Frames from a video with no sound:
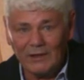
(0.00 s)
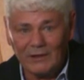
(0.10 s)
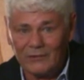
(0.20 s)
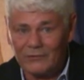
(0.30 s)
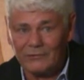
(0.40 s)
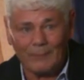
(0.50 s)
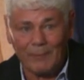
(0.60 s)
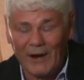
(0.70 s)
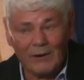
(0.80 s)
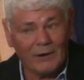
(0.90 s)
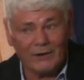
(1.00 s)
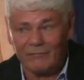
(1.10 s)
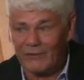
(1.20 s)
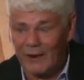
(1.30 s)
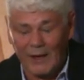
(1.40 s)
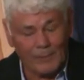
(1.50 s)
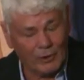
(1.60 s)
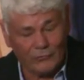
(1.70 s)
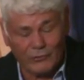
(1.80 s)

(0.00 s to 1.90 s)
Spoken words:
is apparently phenomenal.